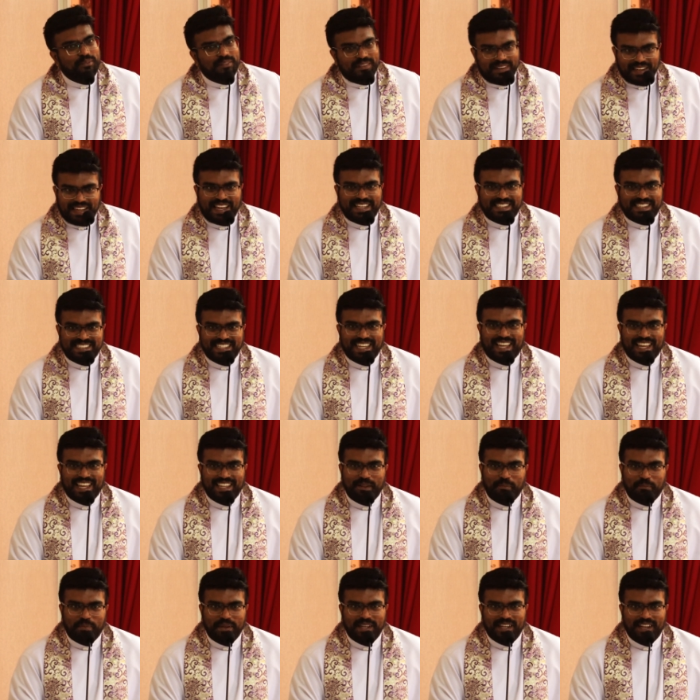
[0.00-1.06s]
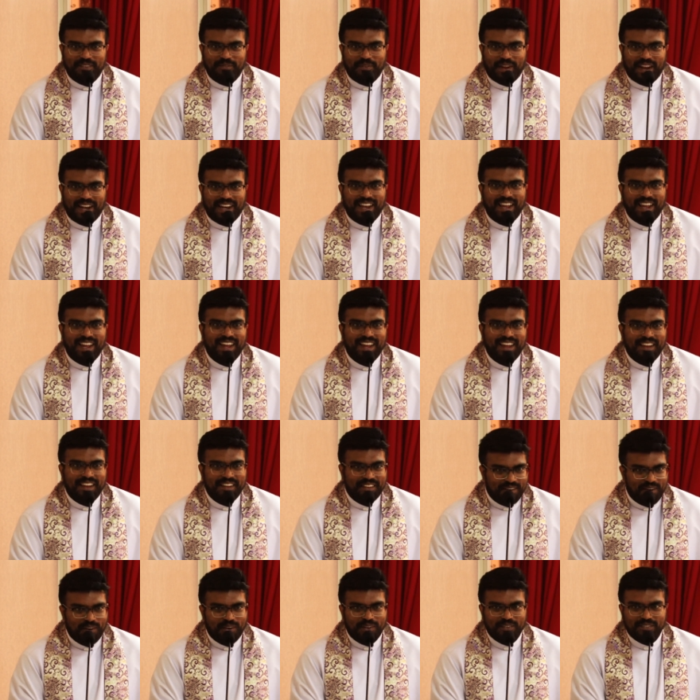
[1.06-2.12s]
will get sick at the period when,
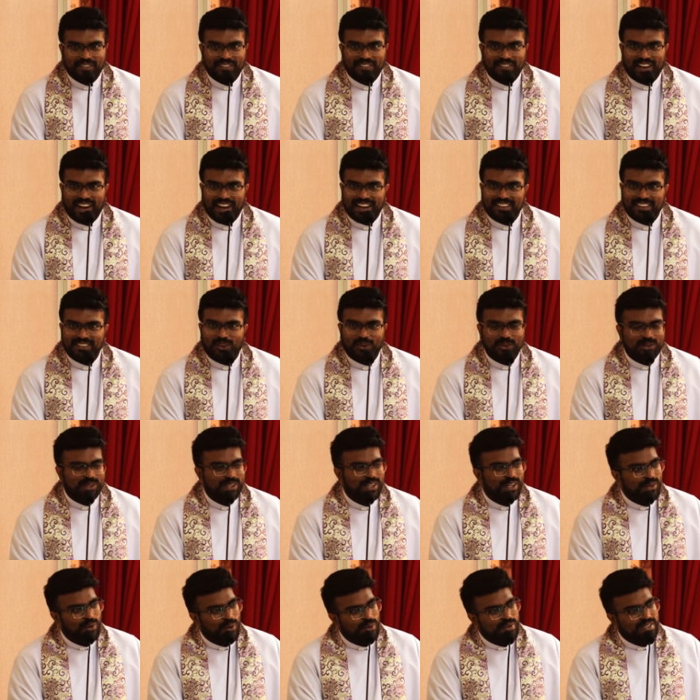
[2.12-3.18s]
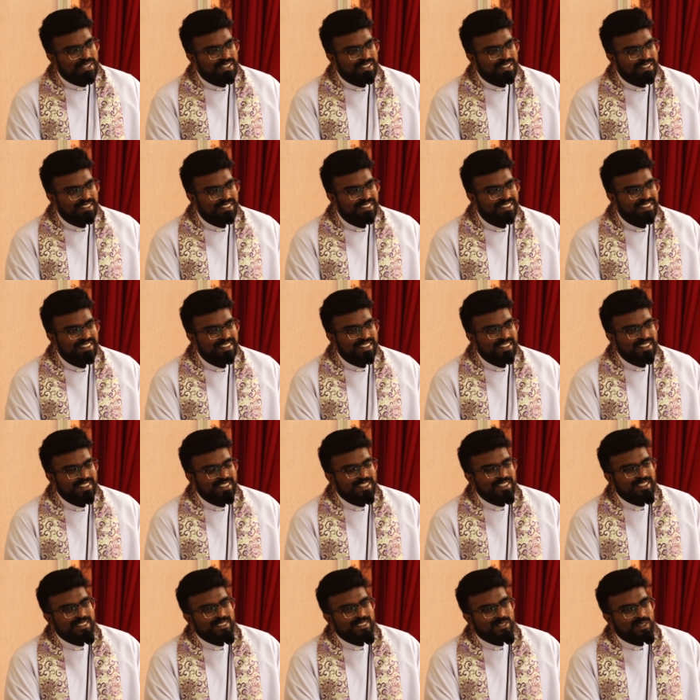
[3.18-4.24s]
you know, when I go to the doctor.
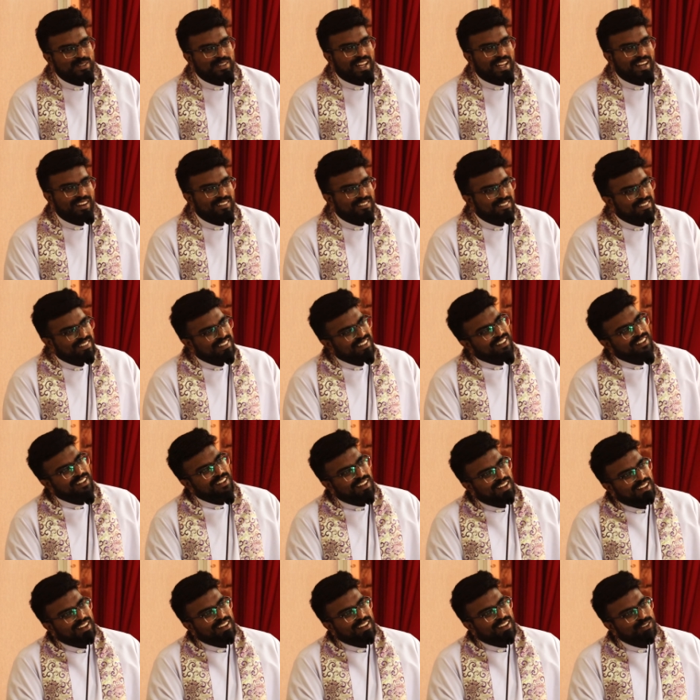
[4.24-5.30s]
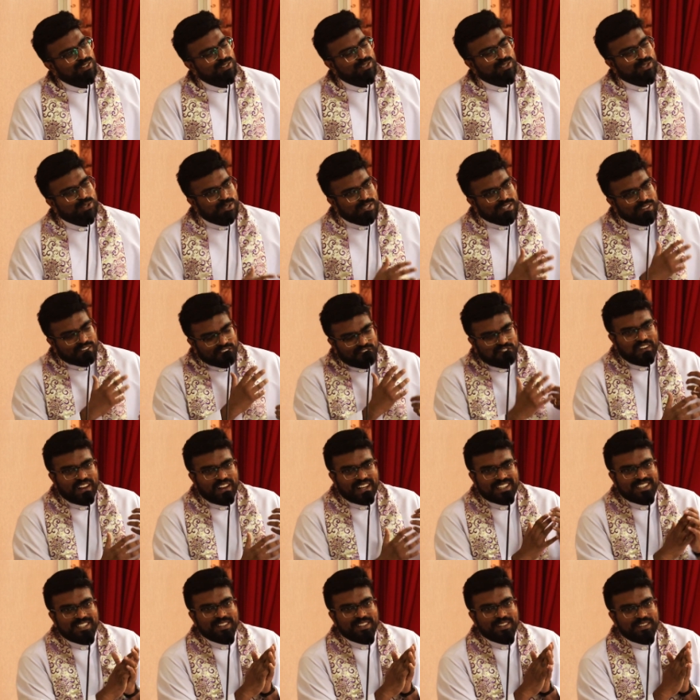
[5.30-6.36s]
So then I, I used to
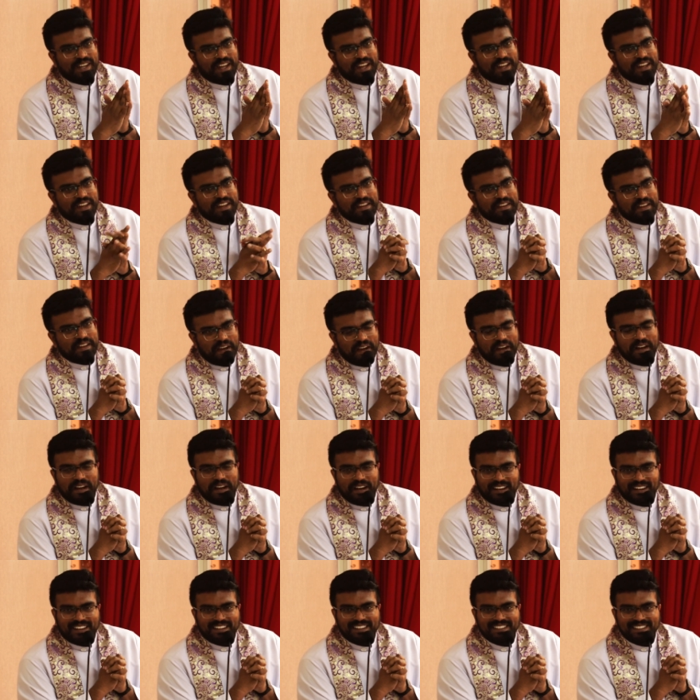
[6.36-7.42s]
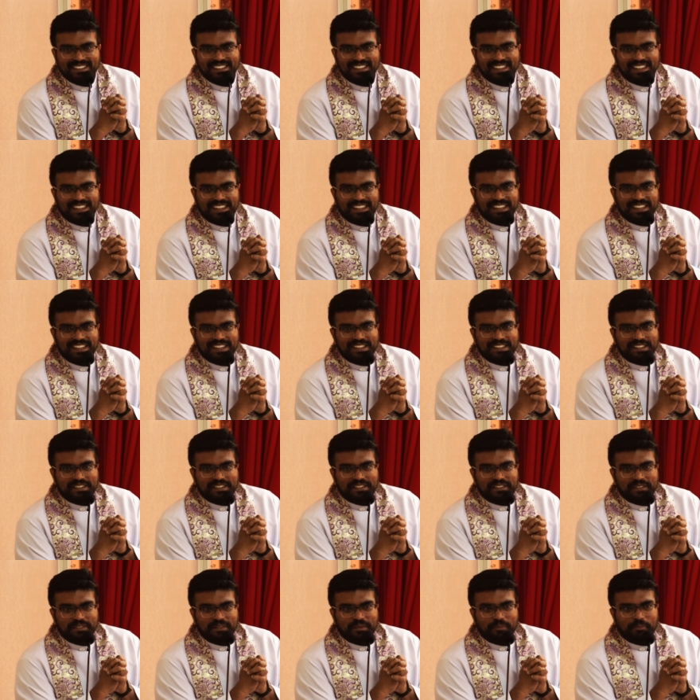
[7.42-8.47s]
reflect, yeah,
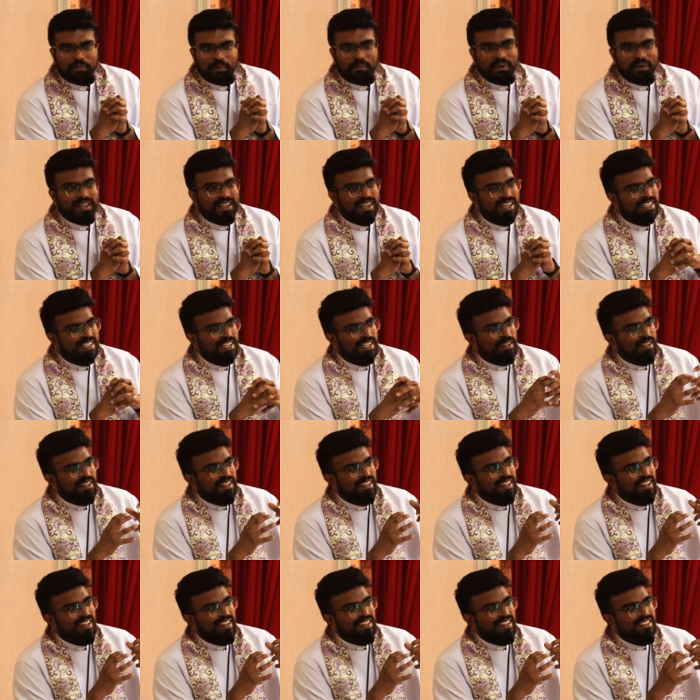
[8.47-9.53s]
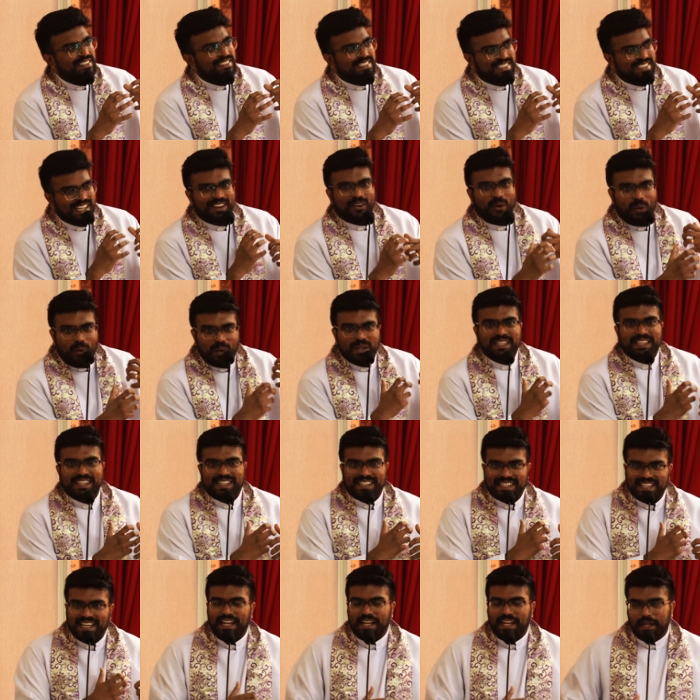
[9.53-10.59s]
people are getting sick all the
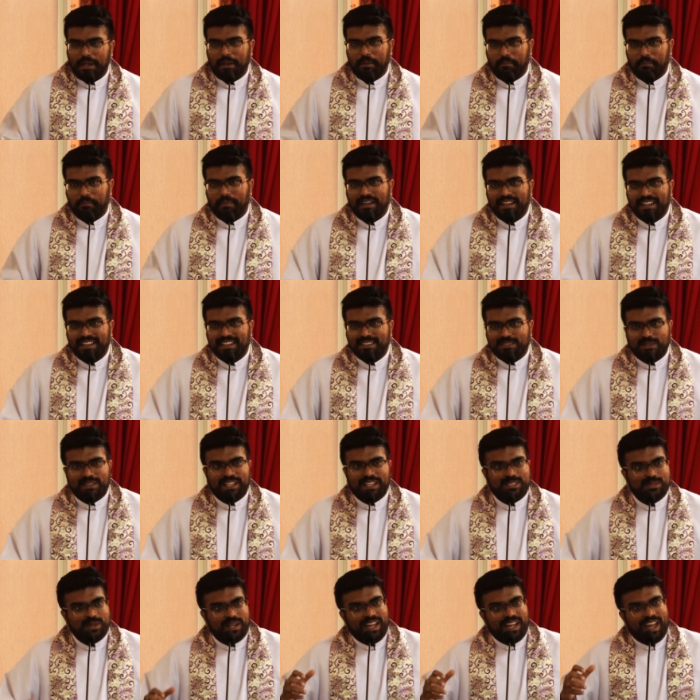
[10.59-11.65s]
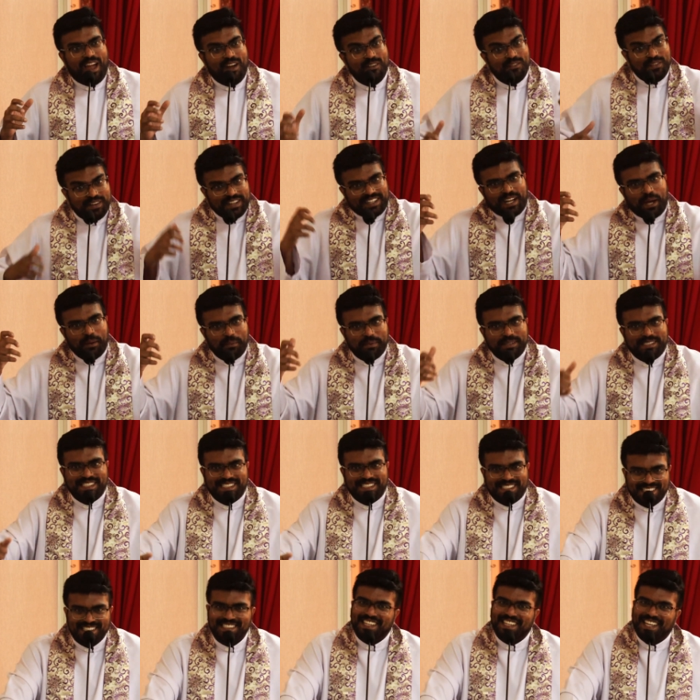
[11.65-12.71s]
time. So that's why every time is
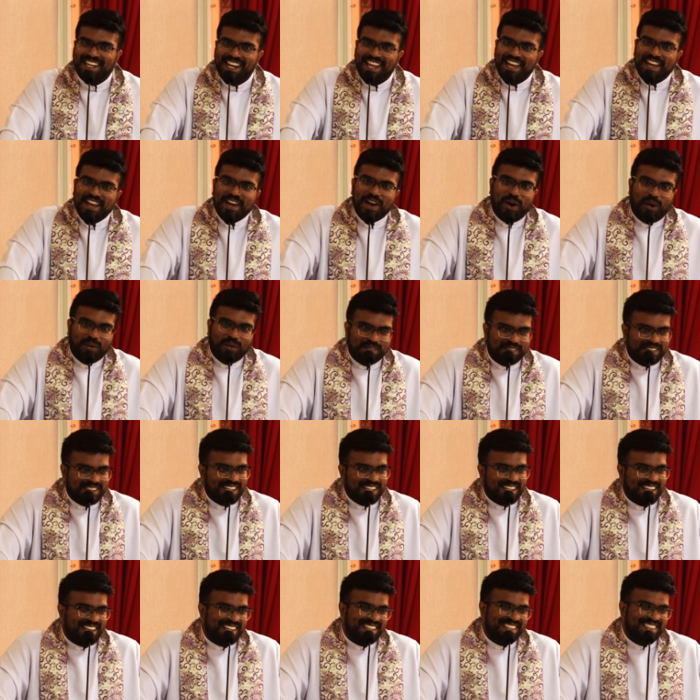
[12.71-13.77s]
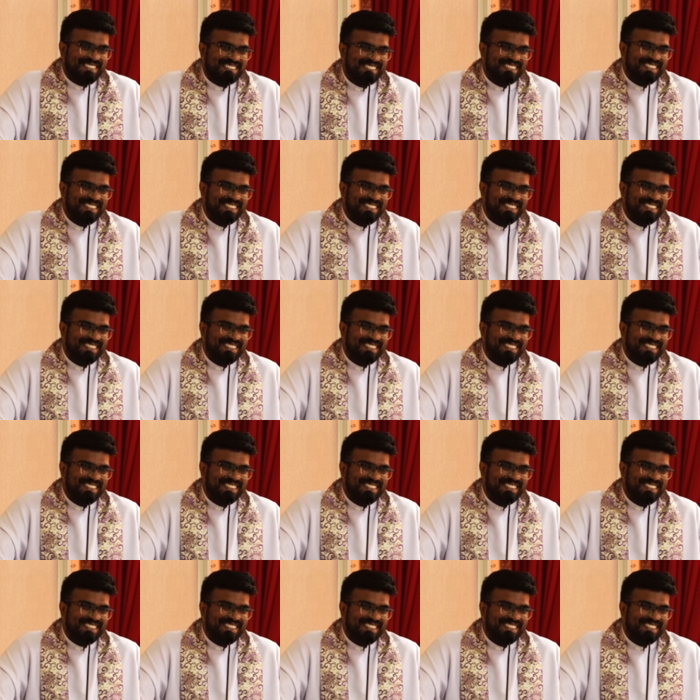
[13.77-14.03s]
a season of sickness.